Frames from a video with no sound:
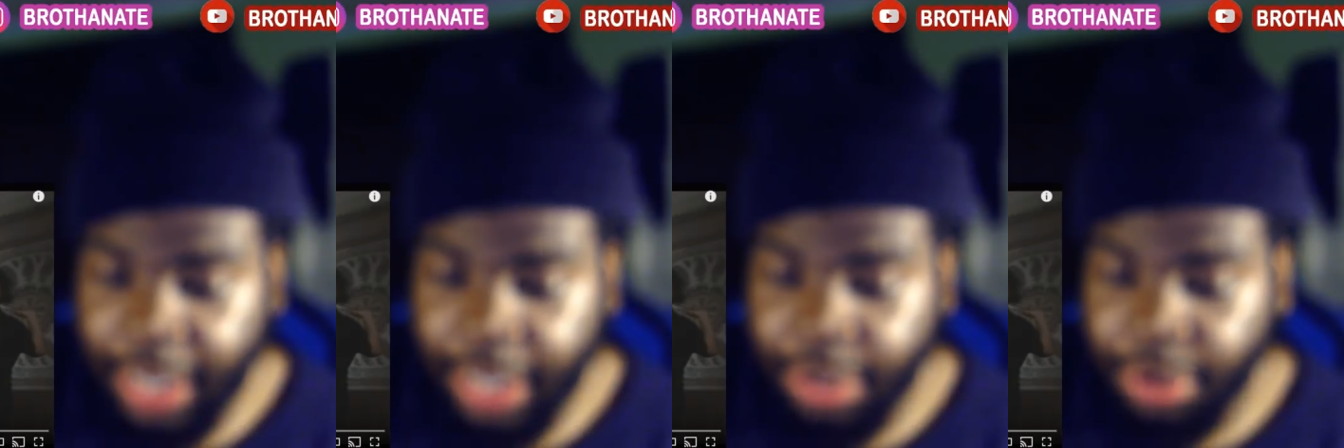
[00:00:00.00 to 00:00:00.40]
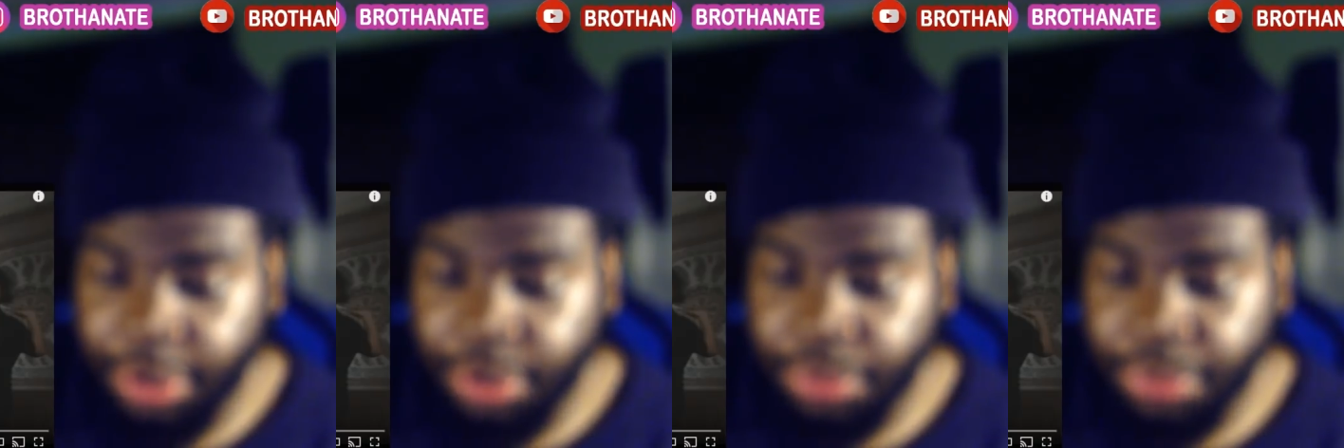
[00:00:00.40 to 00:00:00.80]
you're, you
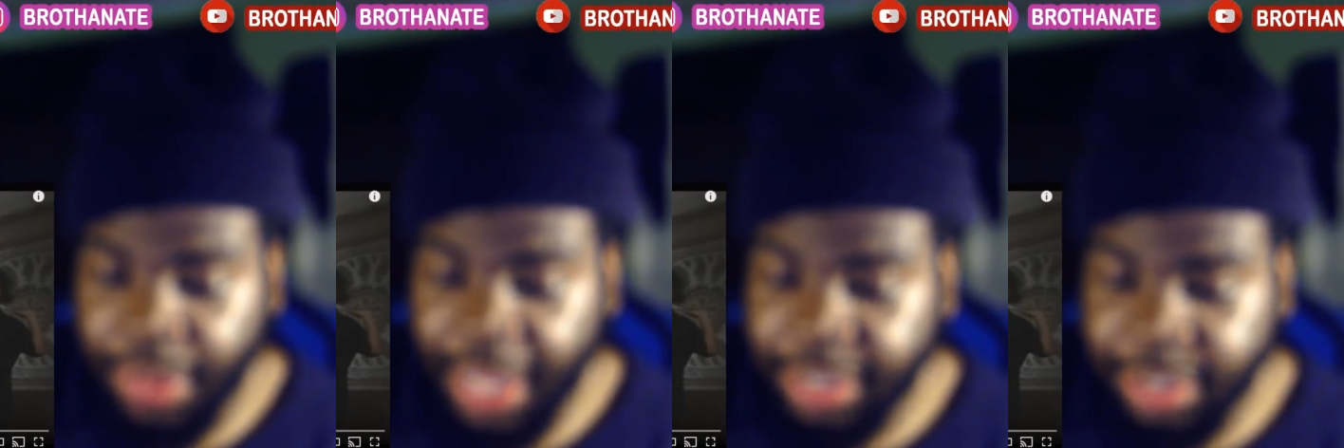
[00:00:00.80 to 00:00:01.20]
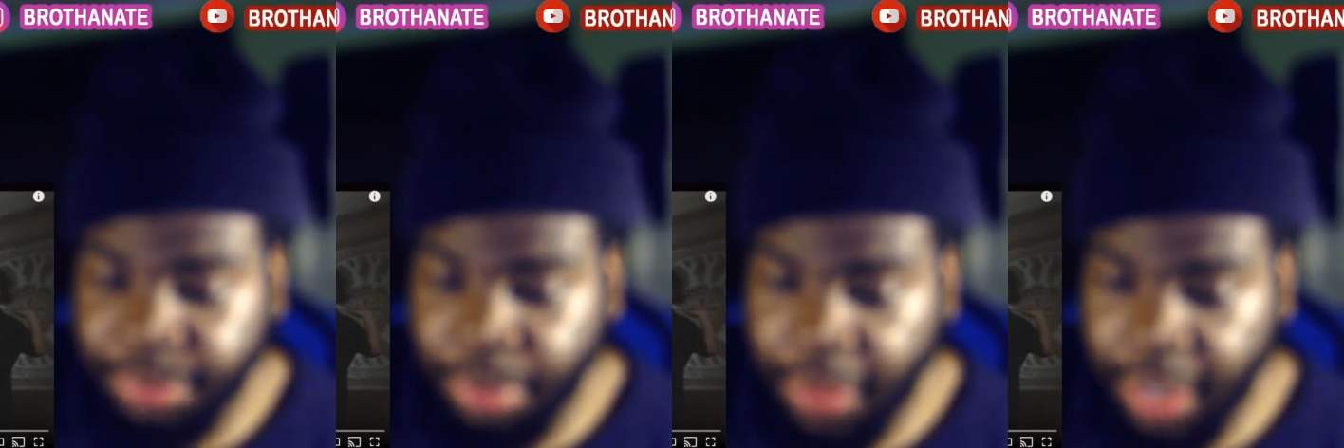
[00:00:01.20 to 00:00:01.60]
know, thanks,
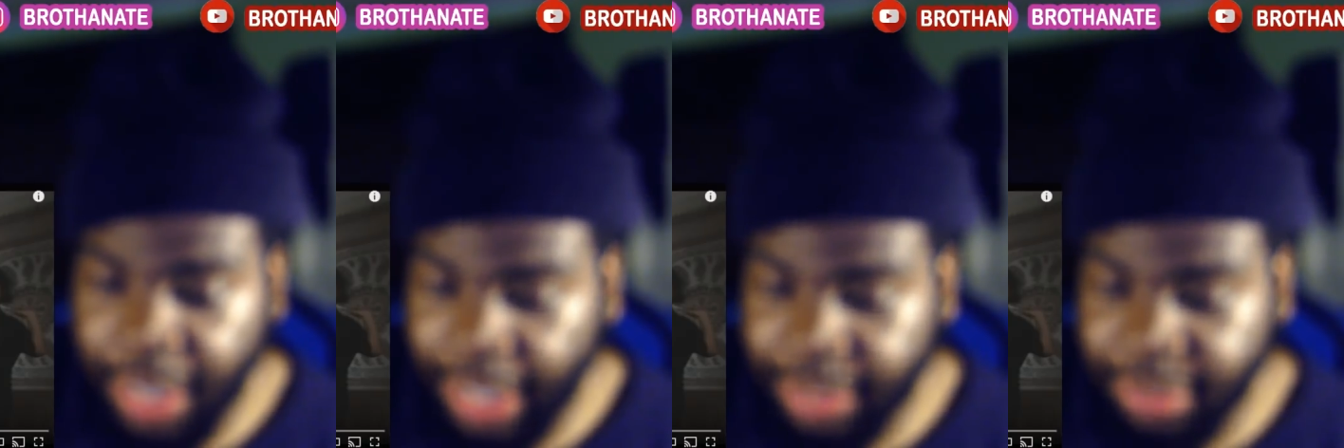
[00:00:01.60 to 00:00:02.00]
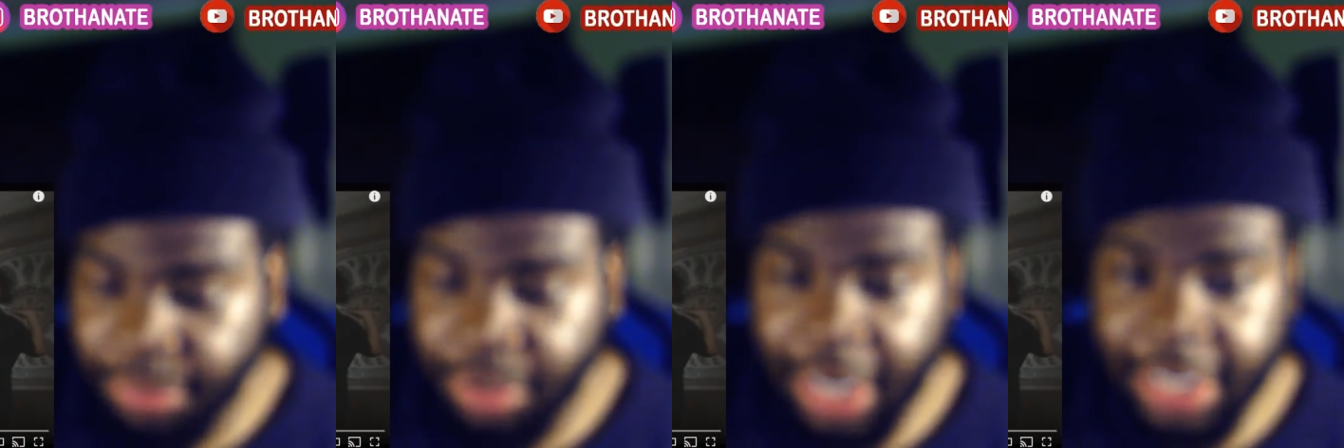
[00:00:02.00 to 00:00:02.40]
brother Nate. Some of
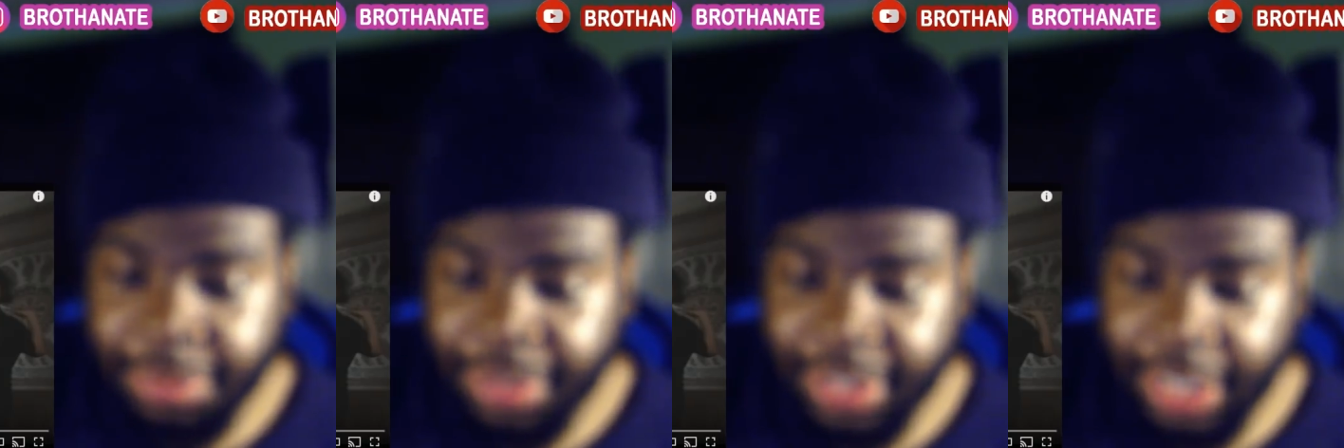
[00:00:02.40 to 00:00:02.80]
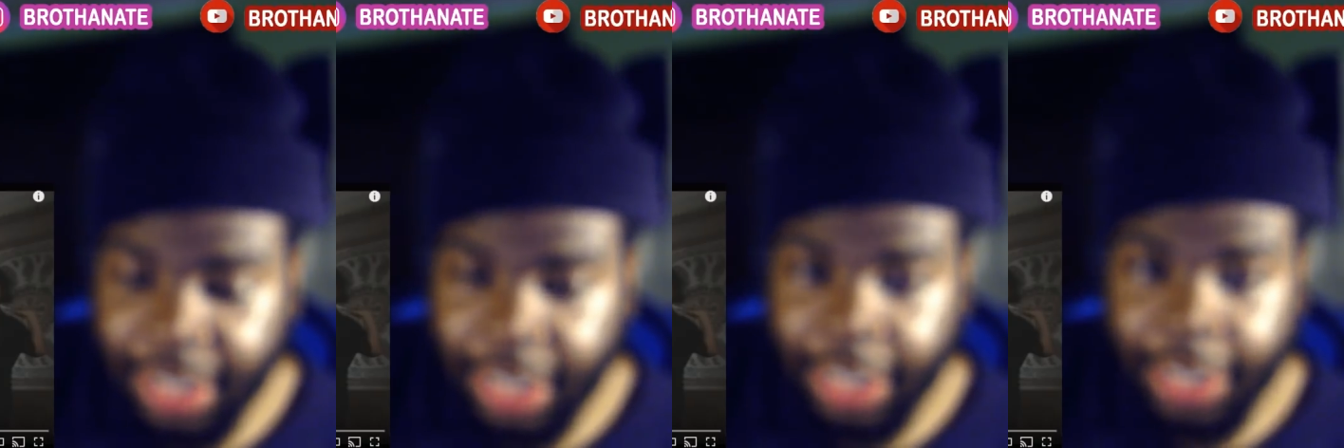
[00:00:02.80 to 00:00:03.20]
you guys be saying,
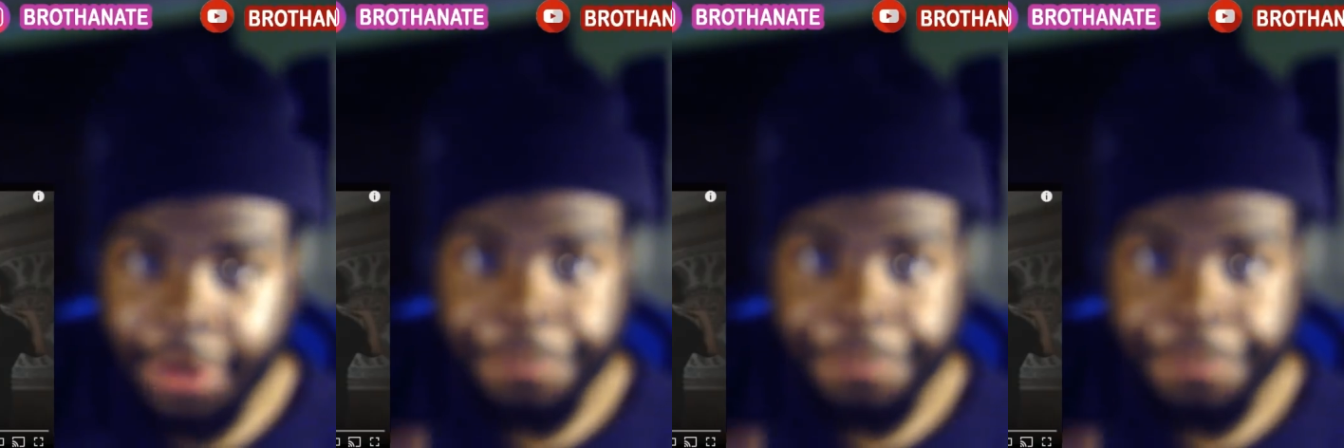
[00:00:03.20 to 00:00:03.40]
like,